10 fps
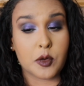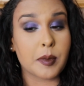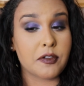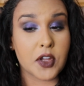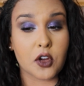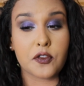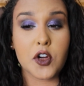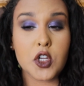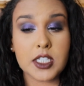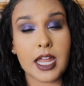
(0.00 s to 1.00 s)
down with my finger
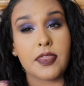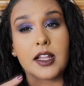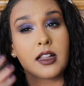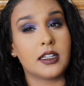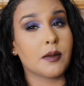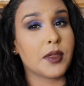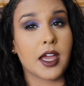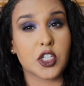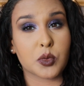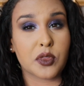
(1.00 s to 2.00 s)
first and then cleaned up
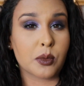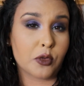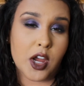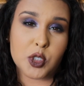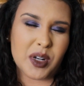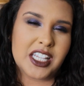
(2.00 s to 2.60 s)
the edges with the brush,